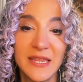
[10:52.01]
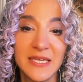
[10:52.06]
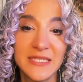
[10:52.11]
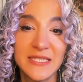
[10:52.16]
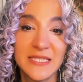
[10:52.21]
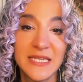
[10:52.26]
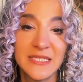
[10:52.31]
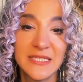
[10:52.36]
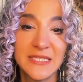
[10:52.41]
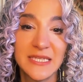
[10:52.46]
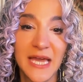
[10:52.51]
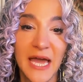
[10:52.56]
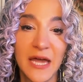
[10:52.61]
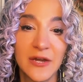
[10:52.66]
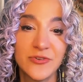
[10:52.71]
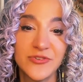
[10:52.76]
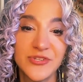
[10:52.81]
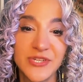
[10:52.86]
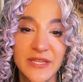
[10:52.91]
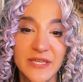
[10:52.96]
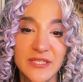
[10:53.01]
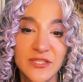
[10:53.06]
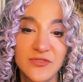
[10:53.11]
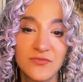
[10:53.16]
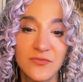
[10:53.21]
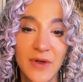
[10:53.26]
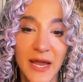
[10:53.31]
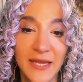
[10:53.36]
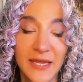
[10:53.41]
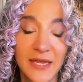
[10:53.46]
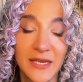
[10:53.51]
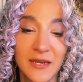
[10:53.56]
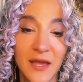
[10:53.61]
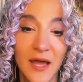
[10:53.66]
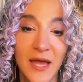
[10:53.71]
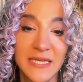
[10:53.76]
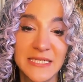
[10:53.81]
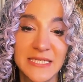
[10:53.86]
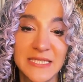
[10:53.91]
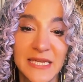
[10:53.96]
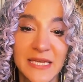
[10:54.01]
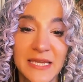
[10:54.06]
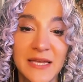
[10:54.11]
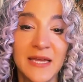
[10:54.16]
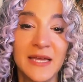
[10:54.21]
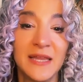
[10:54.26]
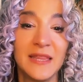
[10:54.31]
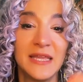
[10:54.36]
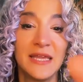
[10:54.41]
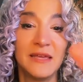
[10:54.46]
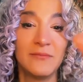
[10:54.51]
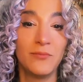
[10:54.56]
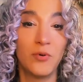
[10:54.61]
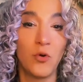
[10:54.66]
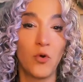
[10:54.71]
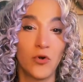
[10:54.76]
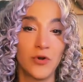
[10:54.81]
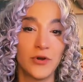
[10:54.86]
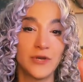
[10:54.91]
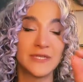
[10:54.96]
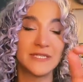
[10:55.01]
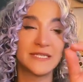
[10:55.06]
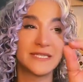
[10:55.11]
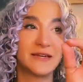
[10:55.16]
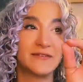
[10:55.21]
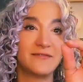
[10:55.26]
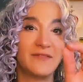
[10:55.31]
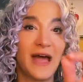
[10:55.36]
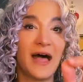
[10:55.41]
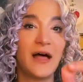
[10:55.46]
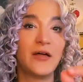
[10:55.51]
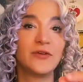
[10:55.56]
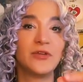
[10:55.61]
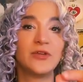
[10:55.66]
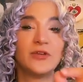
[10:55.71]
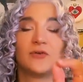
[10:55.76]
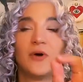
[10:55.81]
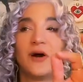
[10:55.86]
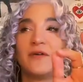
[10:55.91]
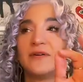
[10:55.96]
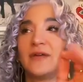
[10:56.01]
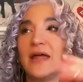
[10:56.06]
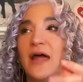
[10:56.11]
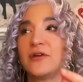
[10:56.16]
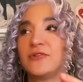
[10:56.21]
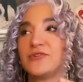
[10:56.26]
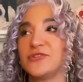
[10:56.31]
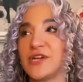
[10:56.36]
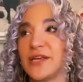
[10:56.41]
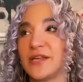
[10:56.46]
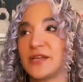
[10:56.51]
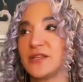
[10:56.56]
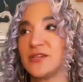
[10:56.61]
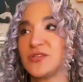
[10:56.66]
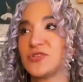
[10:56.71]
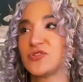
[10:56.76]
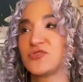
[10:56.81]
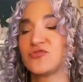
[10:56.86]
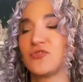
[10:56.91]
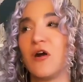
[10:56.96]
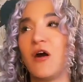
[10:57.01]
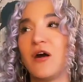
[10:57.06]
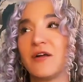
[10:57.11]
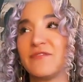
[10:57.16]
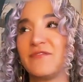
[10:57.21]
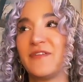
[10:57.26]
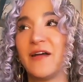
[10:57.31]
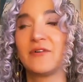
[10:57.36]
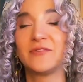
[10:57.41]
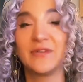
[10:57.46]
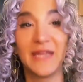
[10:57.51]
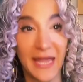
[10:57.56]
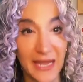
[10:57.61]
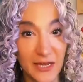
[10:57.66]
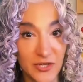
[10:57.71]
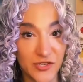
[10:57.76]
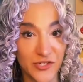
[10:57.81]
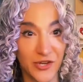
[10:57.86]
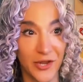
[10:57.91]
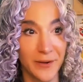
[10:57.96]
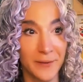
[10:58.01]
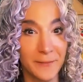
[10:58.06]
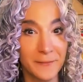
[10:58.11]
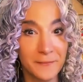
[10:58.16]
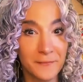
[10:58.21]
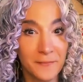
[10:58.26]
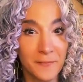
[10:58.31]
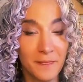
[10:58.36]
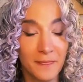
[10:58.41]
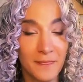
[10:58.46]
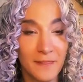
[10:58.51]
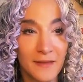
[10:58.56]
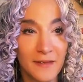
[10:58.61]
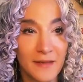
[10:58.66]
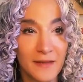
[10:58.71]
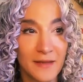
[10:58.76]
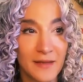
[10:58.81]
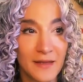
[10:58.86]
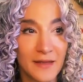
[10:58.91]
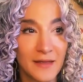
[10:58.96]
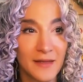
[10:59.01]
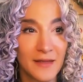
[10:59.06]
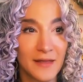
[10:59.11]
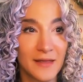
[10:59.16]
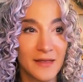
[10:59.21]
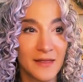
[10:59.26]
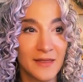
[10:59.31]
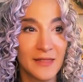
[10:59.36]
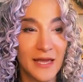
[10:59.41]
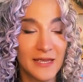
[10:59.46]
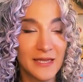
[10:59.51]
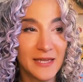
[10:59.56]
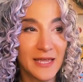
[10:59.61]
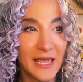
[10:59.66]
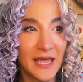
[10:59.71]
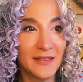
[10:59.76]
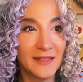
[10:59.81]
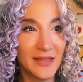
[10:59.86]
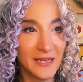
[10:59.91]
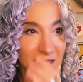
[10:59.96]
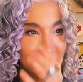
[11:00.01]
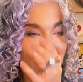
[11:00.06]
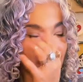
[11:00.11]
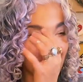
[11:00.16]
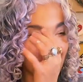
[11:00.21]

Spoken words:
this is the energy that's recognizing the importance and value of an energetically strong foundation. That you can't